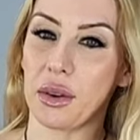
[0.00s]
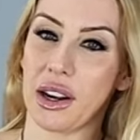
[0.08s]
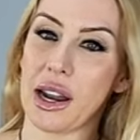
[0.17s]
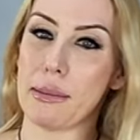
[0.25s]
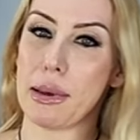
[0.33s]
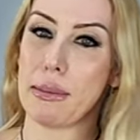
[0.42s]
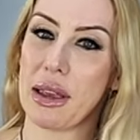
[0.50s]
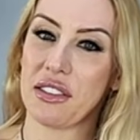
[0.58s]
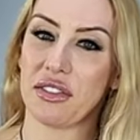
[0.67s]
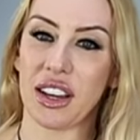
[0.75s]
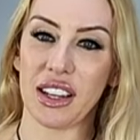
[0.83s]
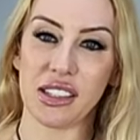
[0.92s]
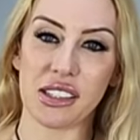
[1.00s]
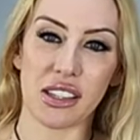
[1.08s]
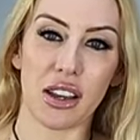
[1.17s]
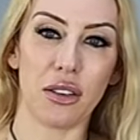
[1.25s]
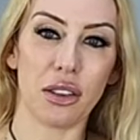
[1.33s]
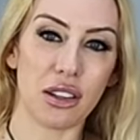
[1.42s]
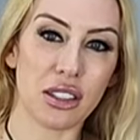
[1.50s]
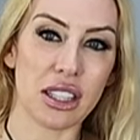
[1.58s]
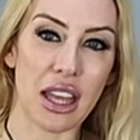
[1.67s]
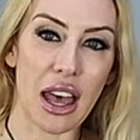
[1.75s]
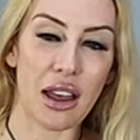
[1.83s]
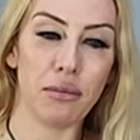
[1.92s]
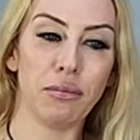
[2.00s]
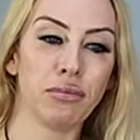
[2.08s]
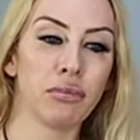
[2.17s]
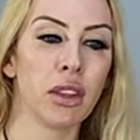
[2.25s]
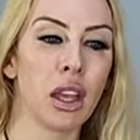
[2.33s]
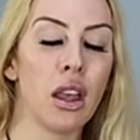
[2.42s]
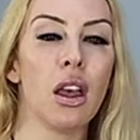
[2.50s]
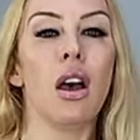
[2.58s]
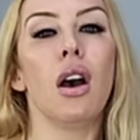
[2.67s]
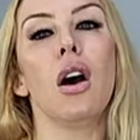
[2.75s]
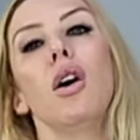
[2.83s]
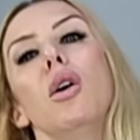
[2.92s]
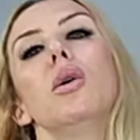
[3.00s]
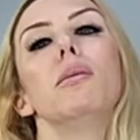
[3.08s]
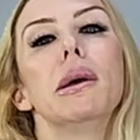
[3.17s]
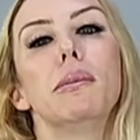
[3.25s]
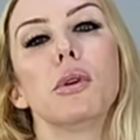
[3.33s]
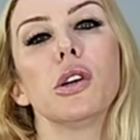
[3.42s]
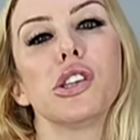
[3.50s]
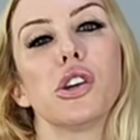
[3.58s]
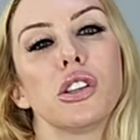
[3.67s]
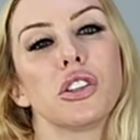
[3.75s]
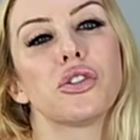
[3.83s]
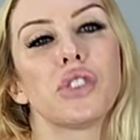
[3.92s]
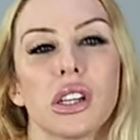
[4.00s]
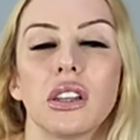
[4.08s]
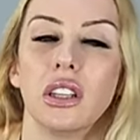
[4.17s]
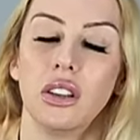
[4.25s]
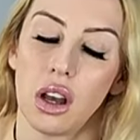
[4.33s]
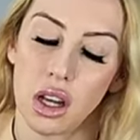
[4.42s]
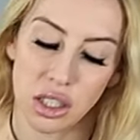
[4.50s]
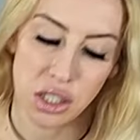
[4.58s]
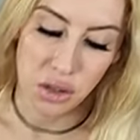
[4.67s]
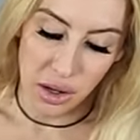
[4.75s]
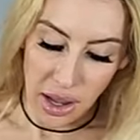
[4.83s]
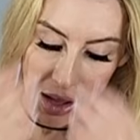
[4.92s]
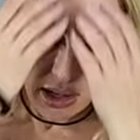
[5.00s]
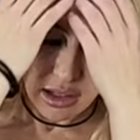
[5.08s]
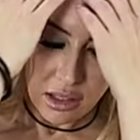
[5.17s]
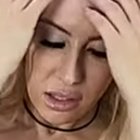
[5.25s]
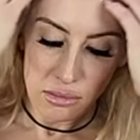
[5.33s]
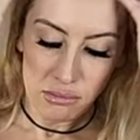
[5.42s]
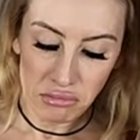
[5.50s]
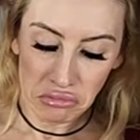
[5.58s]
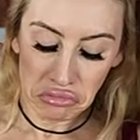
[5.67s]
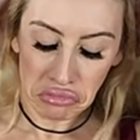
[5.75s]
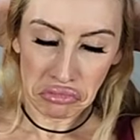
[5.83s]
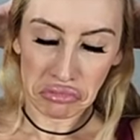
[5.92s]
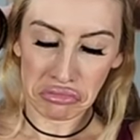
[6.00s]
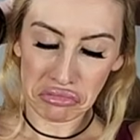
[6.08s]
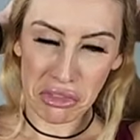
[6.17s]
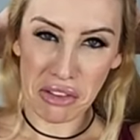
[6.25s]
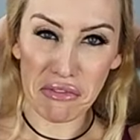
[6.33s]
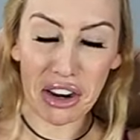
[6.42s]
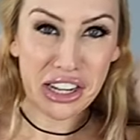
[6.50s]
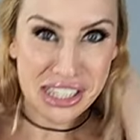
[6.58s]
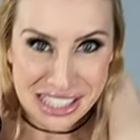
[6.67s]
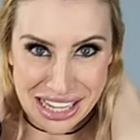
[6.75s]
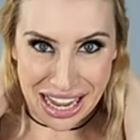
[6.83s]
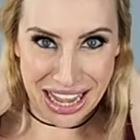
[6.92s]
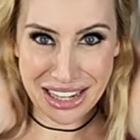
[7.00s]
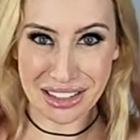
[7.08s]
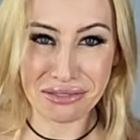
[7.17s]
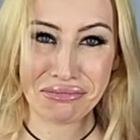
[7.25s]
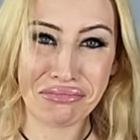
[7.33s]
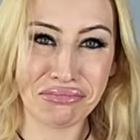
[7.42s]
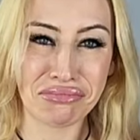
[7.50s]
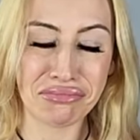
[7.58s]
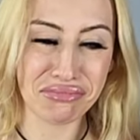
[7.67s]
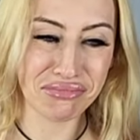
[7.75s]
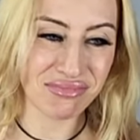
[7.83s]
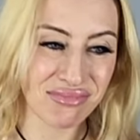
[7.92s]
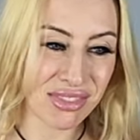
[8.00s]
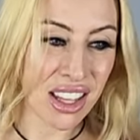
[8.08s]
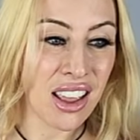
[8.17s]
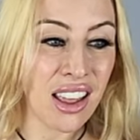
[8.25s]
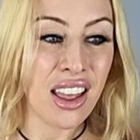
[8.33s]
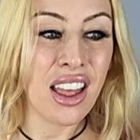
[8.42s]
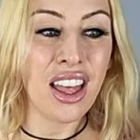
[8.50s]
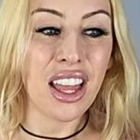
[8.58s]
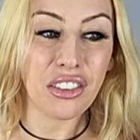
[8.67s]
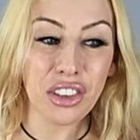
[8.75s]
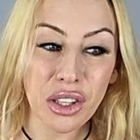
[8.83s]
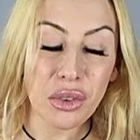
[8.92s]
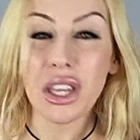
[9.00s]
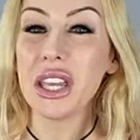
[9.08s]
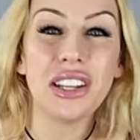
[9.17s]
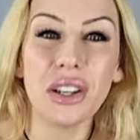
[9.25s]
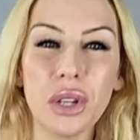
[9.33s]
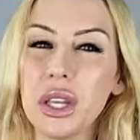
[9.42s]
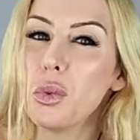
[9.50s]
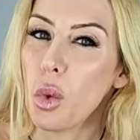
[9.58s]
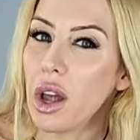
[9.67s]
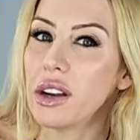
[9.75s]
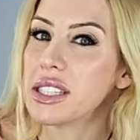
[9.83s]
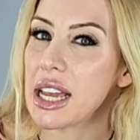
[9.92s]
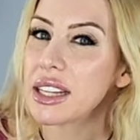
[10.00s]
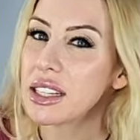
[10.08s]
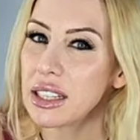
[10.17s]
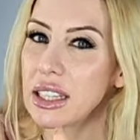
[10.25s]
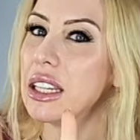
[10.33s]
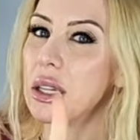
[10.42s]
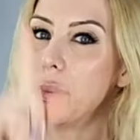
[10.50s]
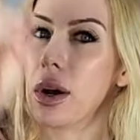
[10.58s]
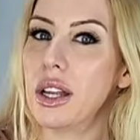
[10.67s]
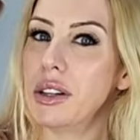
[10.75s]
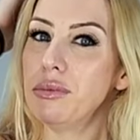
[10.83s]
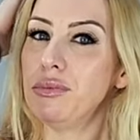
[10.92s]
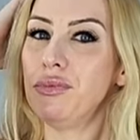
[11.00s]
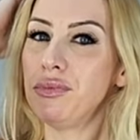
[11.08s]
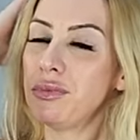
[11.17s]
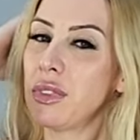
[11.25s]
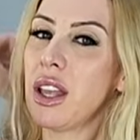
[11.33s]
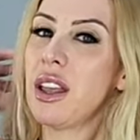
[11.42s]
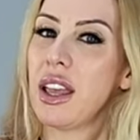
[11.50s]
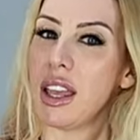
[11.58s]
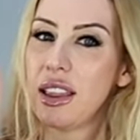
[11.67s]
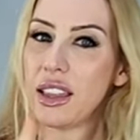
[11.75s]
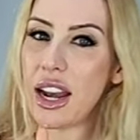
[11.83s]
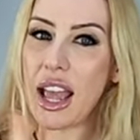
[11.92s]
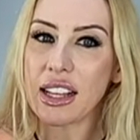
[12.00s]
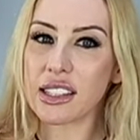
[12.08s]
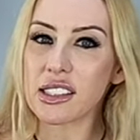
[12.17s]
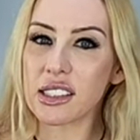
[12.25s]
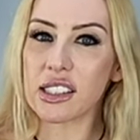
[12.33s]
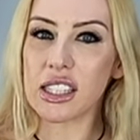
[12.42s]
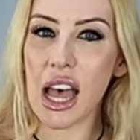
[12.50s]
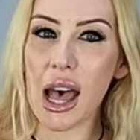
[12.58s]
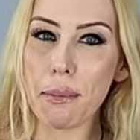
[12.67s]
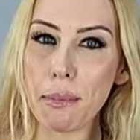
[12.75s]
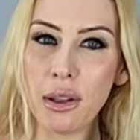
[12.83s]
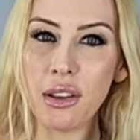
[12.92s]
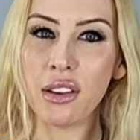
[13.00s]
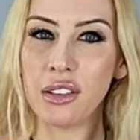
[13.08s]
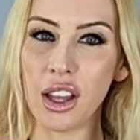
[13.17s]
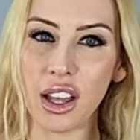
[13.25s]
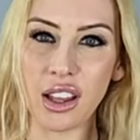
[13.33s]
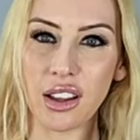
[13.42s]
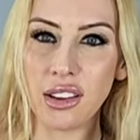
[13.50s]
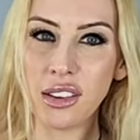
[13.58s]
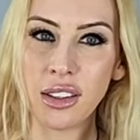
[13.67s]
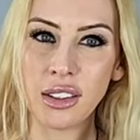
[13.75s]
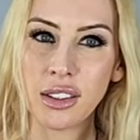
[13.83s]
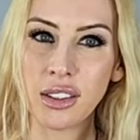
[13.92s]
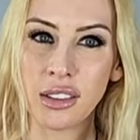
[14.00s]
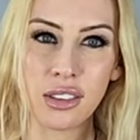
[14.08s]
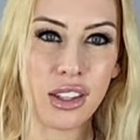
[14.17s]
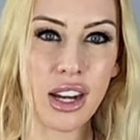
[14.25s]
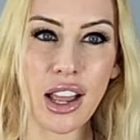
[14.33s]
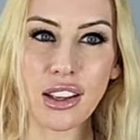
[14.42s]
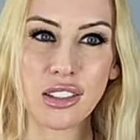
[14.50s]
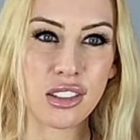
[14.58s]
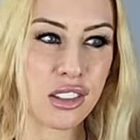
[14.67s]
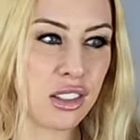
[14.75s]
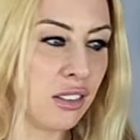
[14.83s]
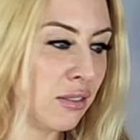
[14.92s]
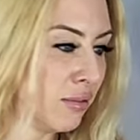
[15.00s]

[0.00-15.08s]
an MMA fight, so there's that. Oh, my boy Sean Strickland lost, you guys. I'm very sad. He won. Technically, he won. In the next top, the next